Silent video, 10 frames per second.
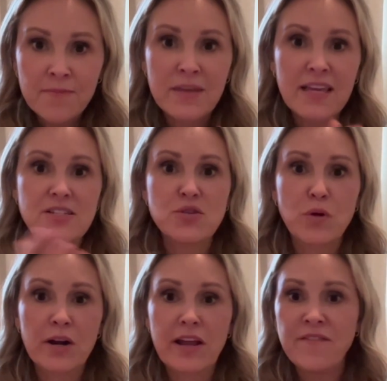because you
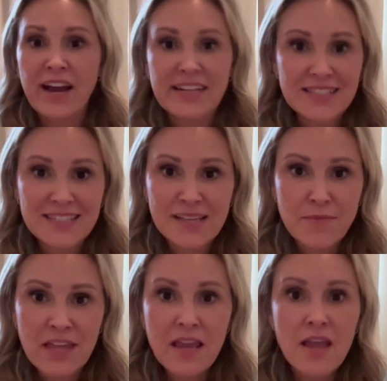weren't invited to
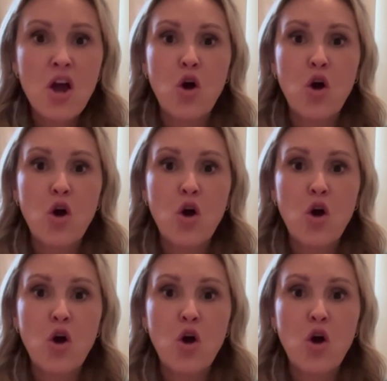something,